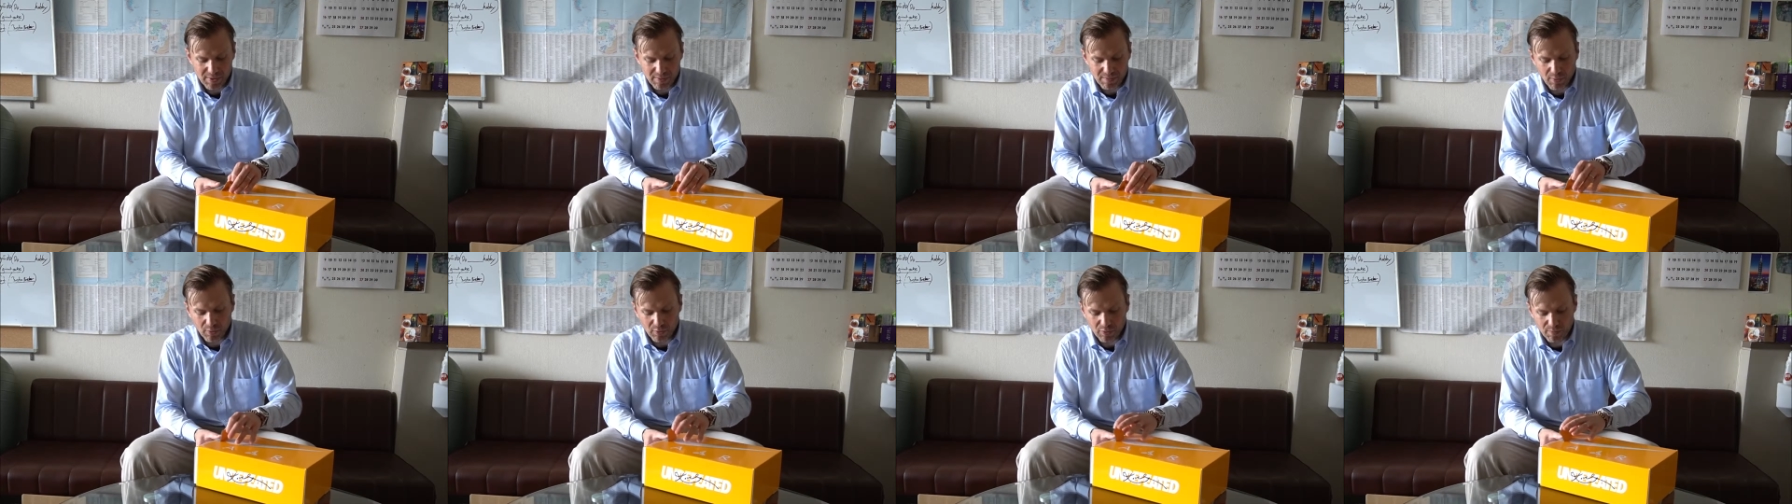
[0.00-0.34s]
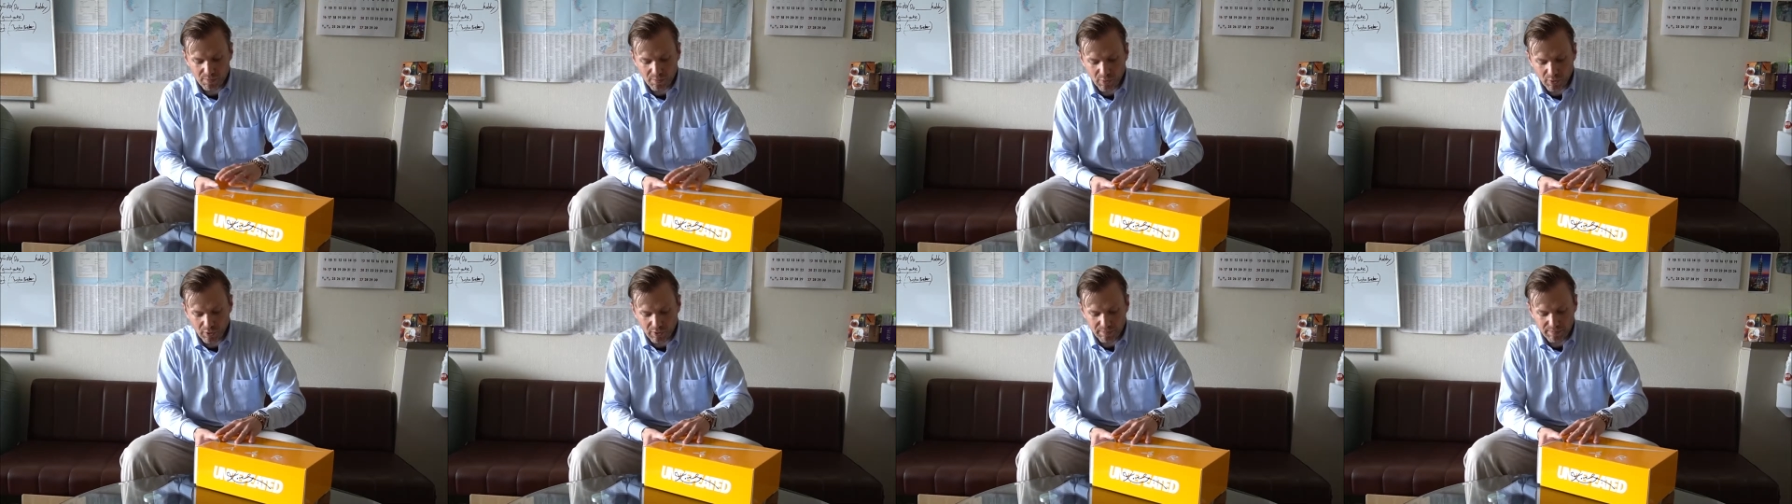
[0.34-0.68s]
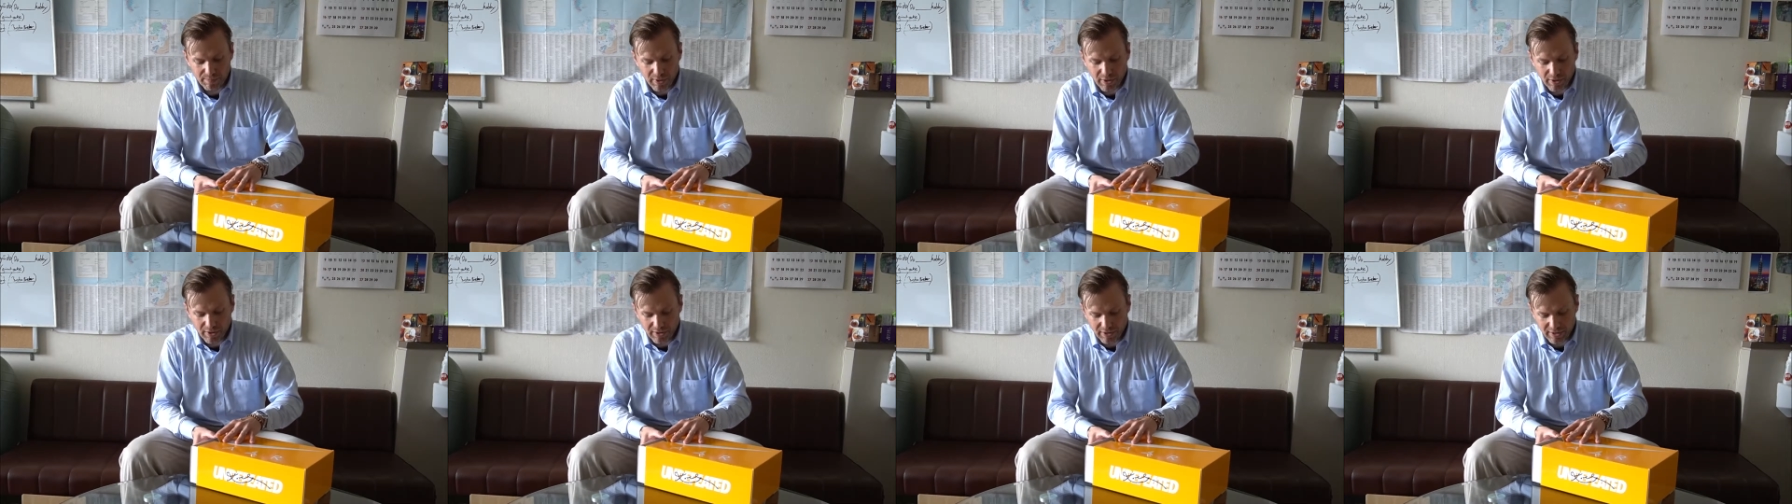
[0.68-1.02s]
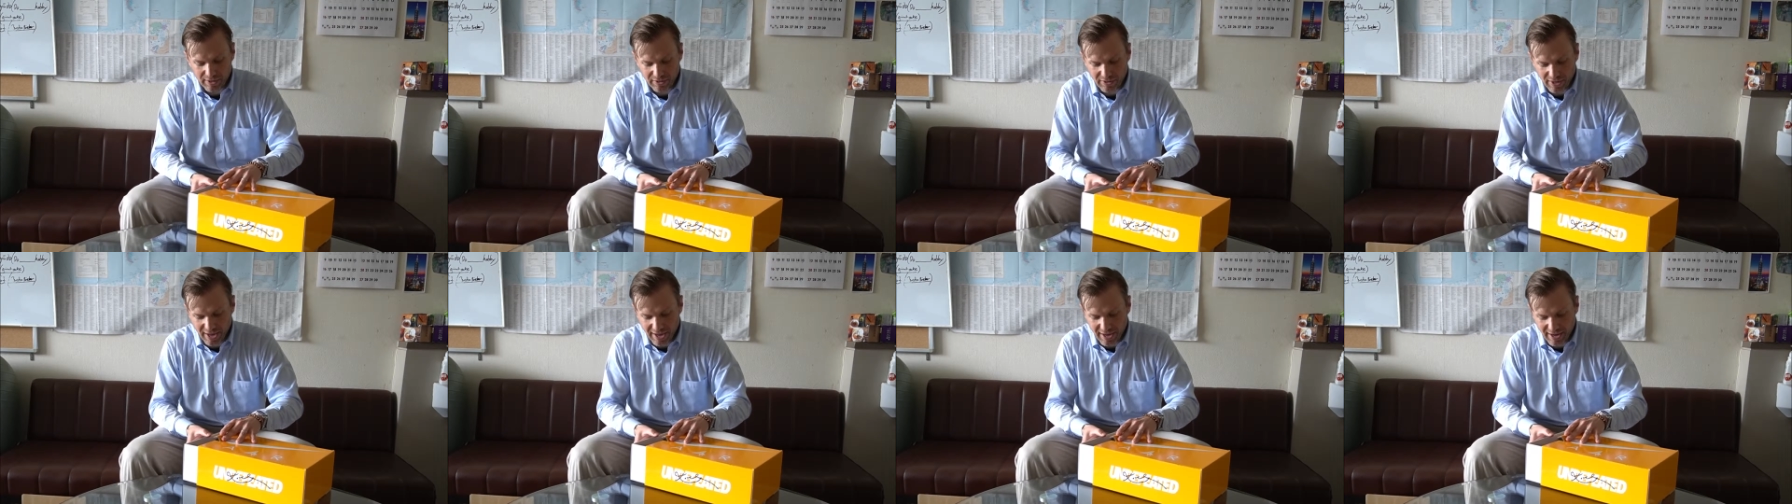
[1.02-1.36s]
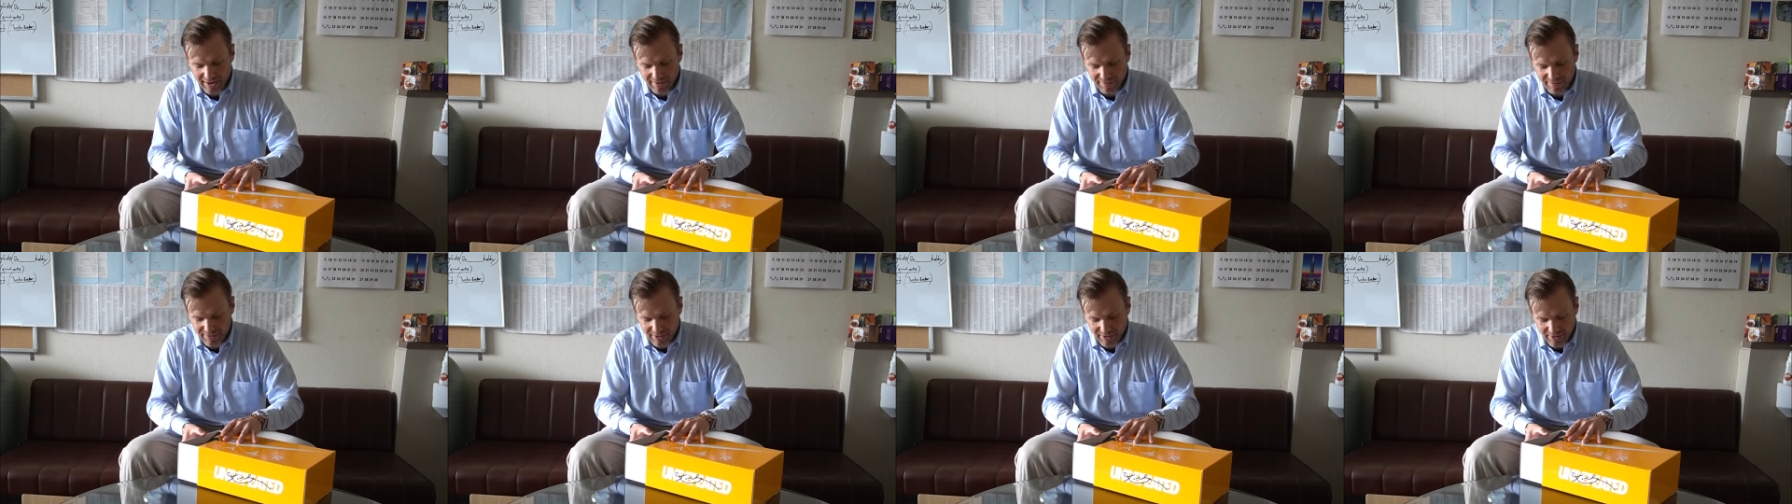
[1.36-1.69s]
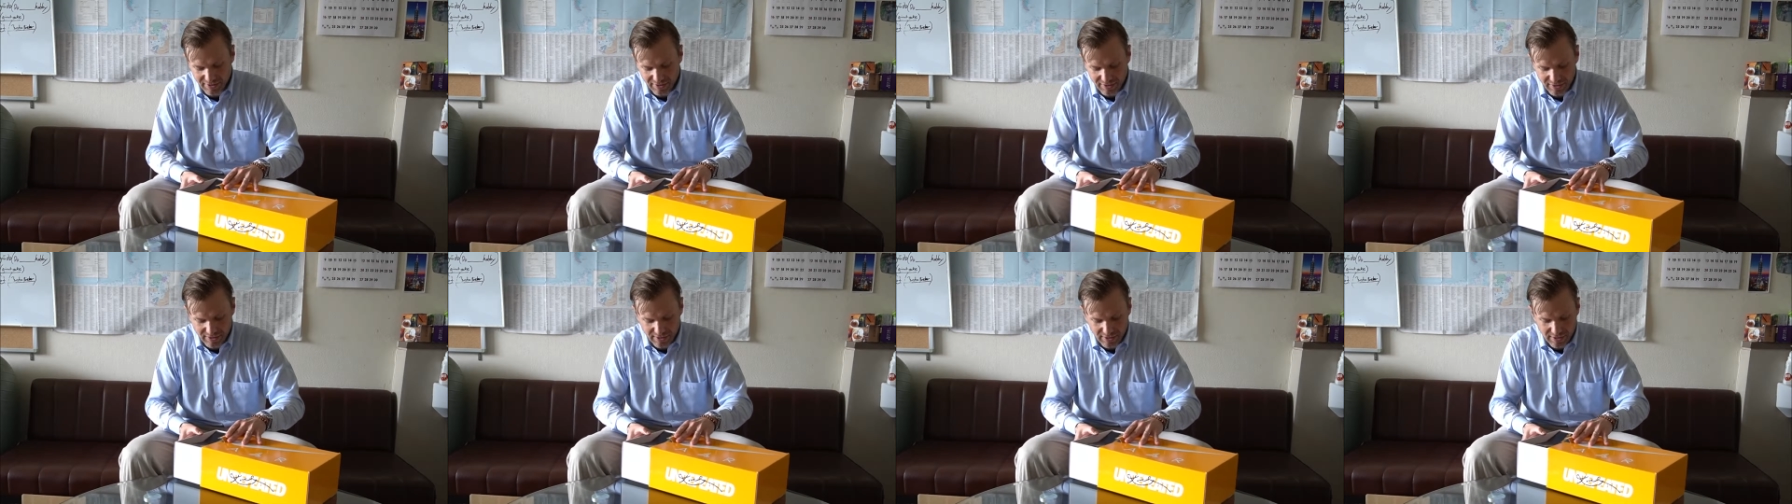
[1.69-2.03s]
the most important part because I have
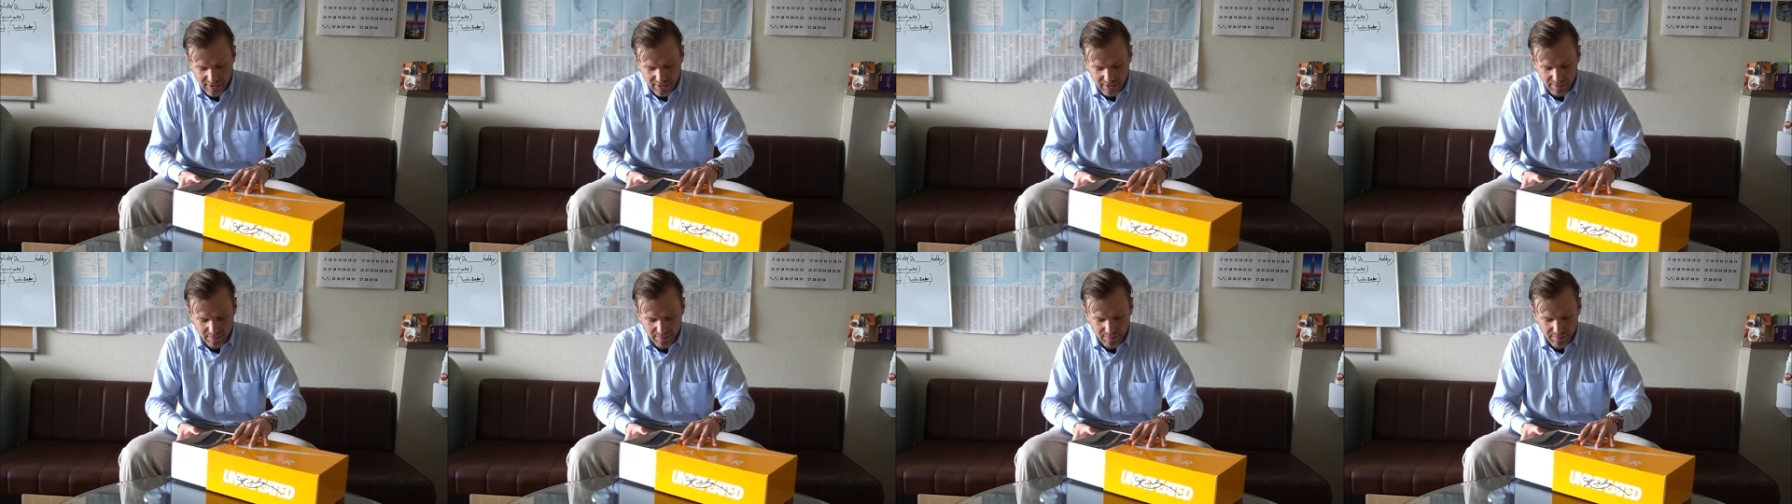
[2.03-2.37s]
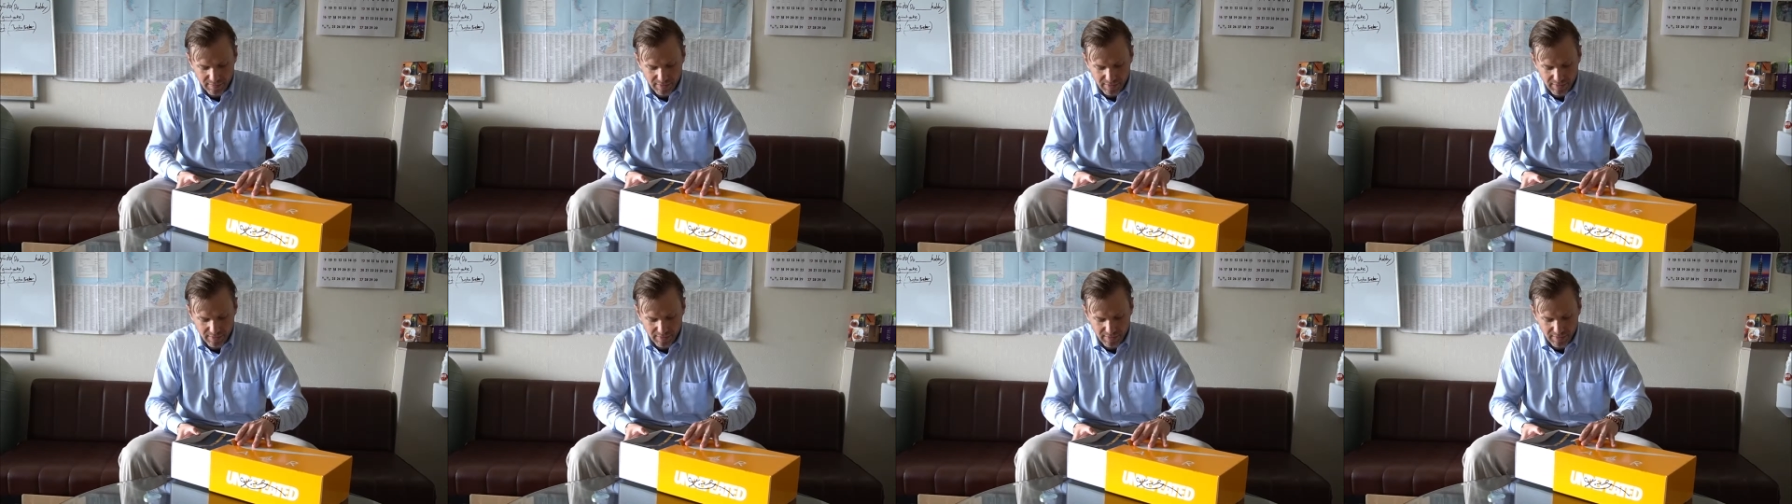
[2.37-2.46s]
not seen them.